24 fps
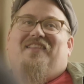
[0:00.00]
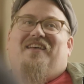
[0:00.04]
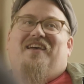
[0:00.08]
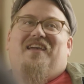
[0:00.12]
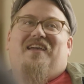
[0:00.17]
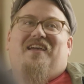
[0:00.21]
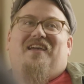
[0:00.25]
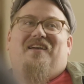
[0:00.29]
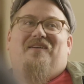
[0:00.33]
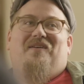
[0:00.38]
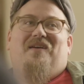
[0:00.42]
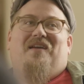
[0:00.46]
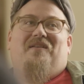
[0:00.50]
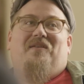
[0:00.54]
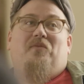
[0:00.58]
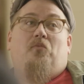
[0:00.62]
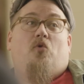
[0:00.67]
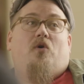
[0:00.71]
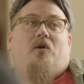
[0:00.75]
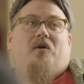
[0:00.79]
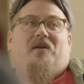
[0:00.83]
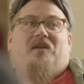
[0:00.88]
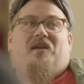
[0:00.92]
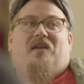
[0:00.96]
Like,
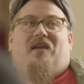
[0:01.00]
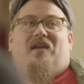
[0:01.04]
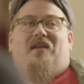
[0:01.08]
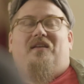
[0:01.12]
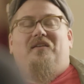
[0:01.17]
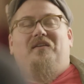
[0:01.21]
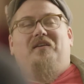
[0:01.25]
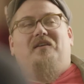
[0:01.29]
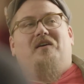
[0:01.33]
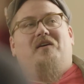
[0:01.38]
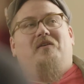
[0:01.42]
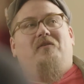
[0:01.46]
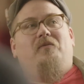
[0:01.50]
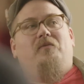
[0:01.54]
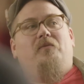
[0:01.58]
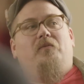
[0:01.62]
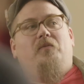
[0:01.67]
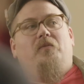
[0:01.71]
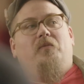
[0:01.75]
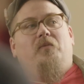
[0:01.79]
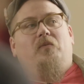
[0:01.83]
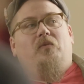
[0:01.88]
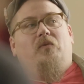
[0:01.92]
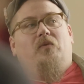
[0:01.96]
and you know,
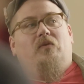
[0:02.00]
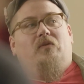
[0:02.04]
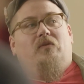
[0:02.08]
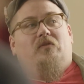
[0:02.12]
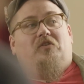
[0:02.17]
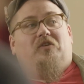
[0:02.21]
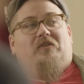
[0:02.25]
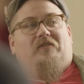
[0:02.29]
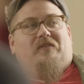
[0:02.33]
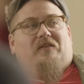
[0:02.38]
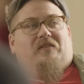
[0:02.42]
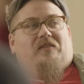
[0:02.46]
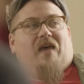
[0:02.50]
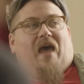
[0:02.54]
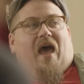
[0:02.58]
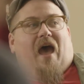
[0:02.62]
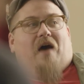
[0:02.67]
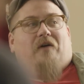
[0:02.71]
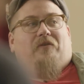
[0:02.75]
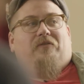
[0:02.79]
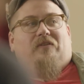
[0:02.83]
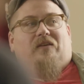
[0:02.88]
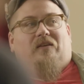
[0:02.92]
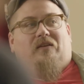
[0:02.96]
just in the
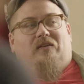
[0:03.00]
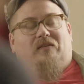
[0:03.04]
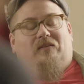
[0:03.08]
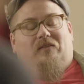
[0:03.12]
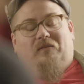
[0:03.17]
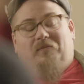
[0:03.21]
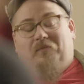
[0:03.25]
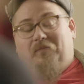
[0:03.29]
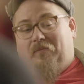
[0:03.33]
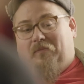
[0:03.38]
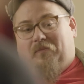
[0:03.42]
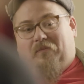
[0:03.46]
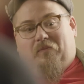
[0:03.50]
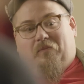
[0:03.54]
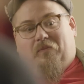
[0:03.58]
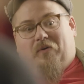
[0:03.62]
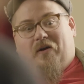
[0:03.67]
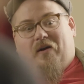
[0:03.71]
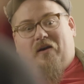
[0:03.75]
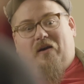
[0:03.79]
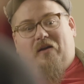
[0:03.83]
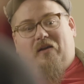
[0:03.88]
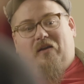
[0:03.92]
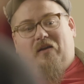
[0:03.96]
housing
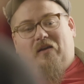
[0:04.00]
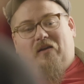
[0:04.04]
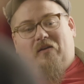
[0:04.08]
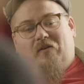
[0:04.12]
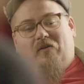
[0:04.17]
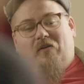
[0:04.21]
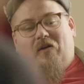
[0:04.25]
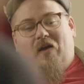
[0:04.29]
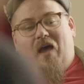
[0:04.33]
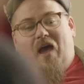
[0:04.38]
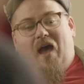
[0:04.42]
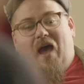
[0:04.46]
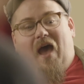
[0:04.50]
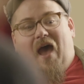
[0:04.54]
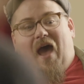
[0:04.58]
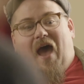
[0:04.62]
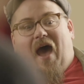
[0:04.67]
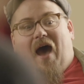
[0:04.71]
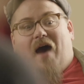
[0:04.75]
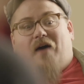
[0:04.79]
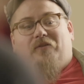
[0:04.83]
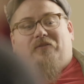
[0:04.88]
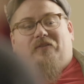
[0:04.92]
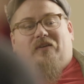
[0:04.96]
part, you know,
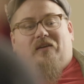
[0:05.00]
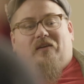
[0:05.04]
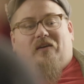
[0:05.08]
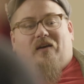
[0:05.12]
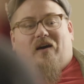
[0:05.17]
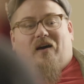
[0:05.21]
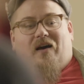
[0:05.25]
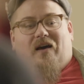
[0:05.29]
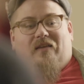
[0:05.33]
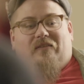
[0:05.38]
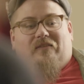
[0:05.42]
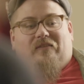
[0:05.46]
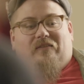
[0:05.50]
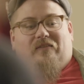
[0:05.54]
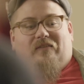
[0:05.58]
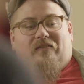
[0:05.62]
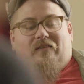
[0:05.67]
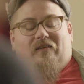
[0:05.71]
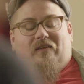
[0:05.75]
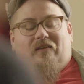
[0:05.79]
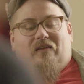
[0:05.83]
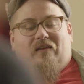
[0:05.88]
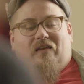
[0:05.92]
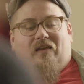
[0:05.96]
housing cost
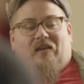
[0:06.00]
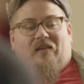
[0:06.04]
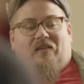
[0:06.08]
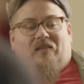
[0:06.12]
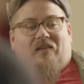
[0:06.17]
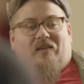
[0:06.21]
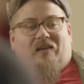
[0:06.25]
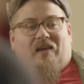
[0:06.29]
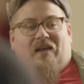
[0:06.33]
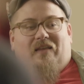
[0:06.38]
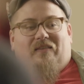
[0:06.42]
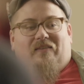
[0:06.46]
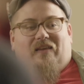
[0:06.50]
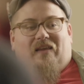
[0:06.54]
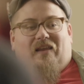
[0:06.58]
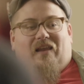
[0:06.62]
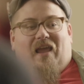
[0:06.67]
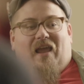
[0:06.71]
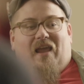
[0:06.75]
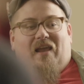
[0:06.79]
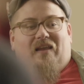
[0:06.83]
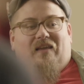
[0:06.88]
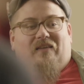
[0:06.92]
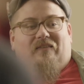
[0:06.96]
in the
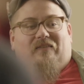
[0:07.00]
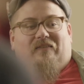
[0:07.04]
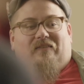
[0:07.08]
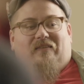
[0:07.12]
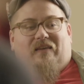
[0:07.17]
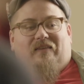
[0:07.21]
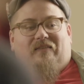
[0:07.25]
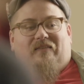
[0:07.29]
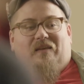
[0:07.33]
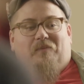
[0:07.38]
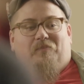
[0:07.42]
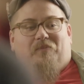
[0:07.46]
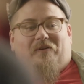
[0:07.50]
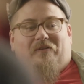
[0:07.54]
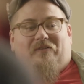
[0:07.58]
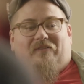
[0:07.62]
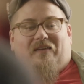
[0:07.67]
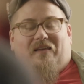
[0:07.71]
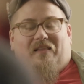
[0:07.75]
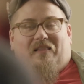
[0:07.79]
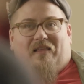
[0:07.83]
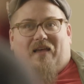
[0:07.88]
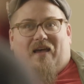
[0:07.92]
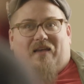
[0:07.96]
1980s
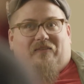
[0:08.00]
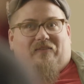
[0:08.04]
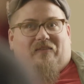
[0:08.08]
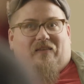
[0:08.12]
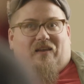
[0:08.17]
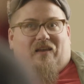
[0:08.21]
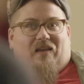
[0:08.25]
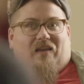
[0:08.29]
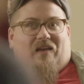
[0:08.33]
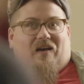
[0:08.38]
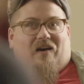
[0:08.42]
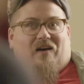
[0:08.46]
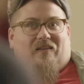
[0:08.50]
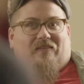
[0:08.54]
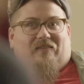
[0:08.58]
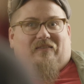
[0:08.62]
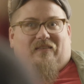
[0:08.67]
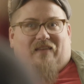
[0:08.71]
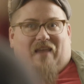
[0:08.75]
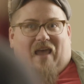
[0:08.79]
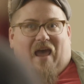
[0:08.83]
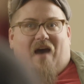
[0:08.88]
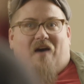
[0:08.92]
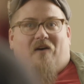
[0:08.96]
60% less than it costs
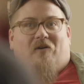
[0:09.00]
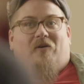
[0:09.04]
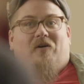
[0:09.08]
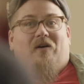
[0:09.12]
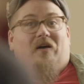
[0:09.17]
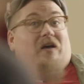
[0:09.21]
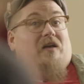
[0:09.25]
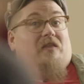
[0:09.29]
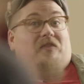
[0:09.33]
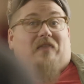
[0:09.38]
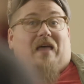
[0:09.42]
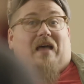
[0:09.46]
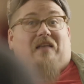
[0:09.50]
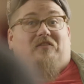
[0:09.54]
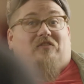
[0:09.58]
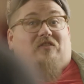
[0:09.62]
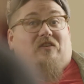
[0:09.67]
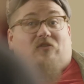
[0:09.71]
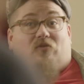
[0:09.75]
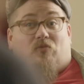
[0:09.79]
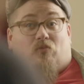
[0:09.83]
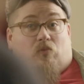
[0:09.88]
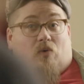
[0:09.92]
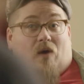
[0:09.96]
now. That's
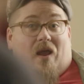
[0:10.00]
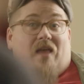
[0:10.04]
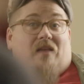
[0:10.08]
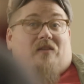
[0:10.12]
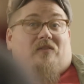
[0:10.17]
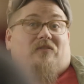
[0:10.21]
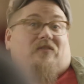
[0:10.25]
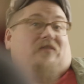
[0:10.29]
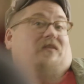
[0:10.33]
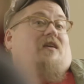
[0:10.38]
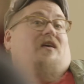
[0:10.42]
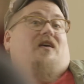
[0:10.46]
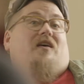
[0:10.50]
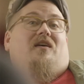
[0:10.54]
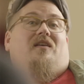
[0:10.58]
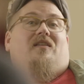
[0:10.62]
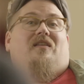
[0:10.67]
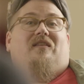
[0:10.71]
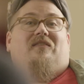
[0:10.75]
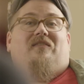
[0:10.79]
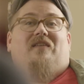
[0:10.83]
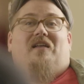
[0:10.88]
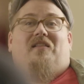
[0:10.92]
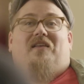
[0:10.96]
just rent.
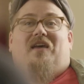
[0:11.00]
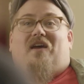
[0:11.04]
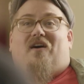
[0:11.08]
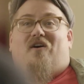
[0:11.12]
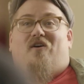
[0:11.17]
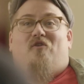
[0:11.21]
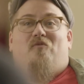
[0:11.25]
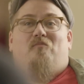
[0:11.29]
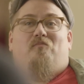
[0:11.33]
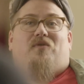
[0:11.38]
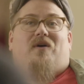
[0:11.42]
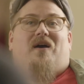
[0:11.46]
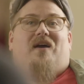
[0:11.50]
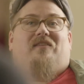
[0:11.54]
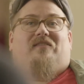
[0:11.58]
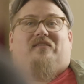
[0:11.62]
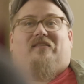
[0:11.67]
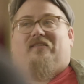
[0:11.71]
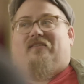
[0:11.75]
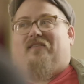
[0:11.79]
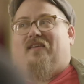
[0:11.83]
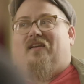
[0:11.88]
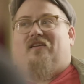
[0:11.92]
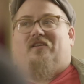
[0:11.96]
That's not like home
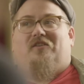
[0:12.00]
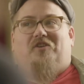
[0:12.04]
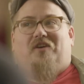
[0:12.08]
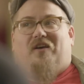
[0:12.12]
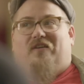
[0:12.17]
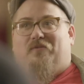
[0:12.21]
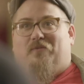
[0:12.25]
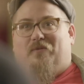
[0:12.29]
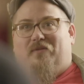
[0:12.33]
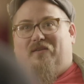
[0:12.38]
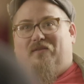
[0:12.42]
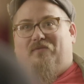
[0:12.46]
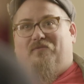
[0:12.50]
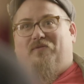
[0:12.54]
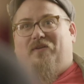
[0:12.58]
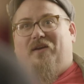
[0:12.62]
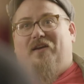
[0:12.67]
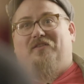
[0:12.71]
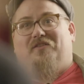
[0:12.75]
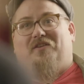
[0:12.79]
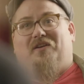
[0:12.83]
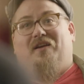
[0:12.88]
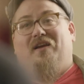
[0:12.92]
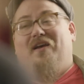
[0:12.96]
prices that adjust with
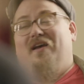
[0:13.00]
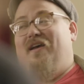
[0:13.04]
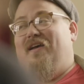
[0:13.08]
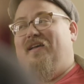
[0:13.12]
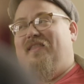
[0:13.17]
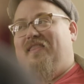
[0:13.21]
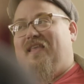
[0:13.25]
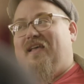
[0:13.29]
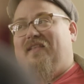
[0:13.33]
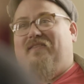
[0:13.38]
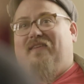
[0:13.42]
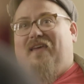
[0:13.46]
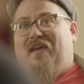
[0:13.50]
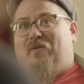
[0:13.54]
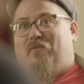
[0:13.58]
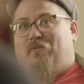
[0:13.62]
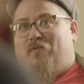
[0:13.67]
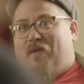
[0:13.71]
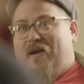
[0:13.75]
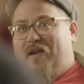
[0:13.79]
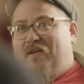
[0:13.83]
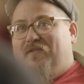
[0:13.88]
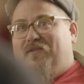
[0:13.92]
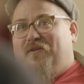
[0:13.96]
inflation. That's like
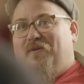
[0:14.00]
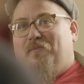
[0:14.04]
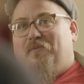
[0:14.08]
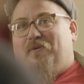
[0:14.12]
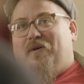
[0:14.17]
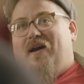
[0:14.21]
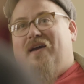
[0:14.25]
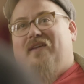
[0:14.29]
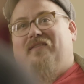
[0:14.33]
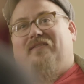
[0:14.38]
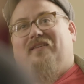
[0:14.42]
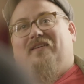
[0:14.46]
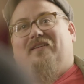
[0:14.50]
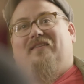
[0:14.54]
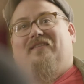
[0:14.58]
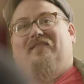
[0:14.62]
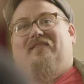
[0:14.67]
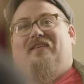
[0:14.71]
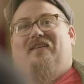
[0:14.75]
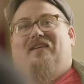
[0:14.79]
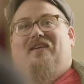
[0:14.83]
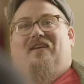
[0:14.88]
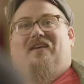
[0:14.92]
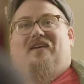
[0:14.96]
rental
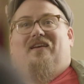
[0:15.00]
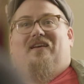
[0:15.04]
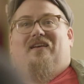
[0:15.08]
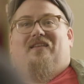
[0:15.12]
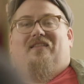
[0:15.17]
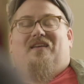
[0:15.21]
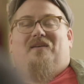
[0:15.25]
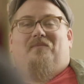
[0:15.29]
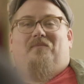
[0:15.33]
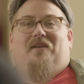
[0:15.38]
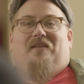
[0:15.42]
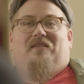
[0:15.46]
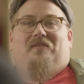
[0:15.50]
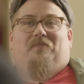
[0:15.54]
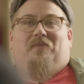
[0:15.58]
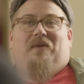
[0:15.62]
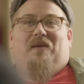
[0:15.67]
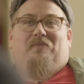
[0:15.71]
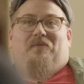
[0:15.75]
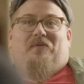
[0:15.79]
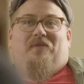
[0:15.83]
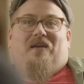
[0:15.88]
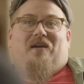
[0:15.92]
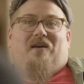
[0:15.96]
prices. That means
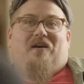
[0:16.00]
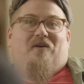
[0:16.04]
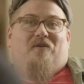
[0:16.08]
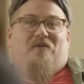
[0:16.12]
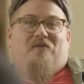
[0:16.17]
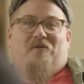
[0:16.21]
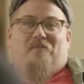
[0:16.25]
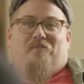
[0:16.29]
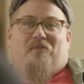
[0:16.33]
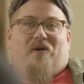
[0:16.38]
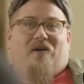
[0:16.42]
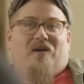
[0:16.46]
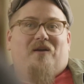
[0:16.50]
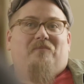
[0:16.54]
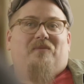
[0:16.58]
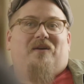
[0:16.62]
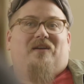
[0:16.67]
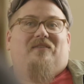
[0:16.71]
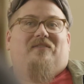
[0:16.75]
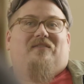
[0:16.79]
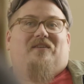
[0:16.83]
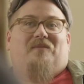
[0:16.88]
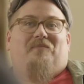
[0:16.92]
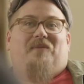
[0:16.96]
people that own
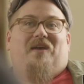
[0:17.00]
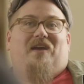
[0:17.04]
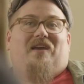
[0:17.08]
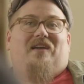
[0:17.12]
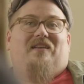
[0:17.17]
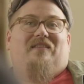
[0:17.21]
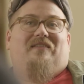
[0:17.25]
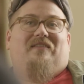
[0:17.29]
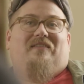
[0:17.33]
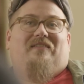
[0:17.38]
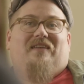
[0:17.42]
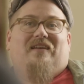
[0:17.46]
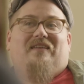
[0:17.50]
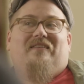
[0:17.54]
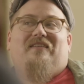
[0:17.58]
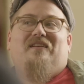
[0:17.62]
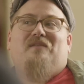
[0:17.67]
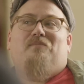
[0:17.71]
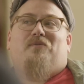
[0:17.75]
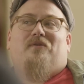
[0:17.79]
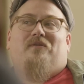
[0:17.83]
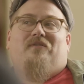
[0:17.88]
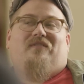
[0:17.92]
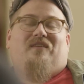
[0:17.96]
apartments are making
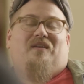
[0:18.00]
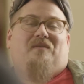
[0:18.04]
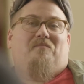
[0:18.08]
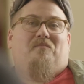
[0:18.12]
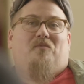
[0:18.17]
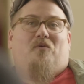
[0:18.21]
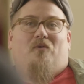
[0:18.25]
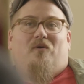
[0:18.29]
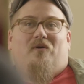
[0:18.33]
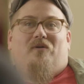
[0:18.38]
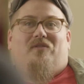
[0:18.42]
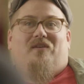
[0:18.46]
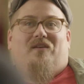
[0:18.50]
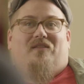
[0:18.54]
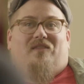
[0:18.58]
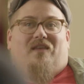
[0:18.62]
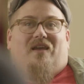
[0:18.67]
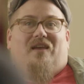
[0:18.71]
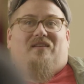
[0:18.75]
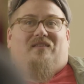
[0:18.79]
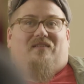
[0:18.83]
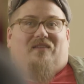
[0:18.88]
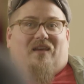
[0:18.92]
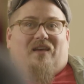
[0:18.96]
60% more than
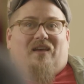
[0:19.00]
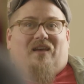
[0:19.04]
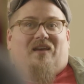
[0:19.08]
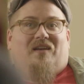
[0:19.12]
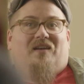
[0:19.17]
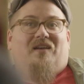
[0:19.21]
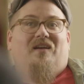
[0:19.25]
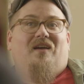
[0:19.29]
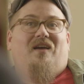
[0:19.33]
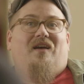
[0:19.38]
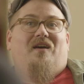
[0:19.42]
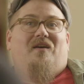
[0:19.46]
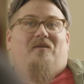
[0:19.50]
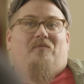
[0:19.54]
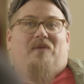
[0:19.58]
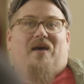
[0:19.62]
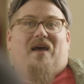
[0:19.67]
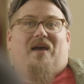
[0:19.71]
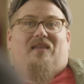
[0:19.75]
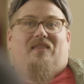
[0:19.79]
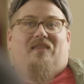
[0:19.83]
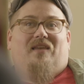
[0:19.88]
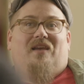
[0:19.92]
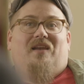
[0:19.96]
they did
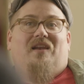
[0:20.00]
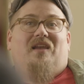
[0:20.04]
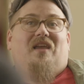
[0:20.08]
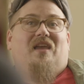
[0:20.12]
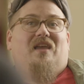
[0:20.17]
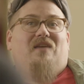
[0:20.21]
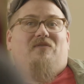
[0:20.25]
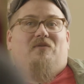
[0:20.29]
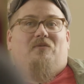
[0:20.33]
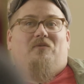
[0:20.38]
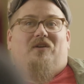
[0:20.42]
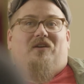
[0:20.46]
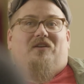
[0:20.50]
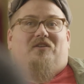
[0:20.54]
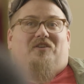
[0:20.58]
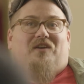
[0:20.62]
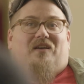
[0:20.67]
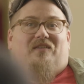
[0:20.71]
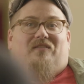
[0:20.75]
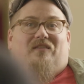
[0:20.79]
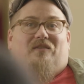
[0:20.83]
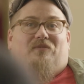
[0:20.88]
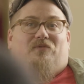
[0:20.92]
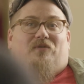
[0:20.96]
back then, even when
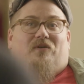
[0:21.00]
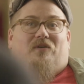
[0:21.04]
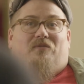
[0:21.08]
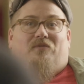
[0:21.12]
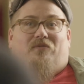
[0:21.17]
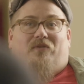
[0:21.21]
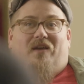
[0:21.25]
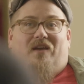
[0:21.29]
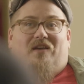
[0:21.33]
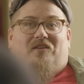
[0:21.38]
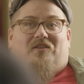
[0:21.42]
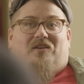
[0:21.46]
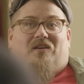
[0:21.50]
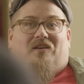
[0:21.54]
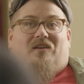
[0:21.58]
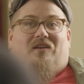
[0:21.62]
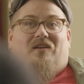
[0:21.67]
adjusted for inflation.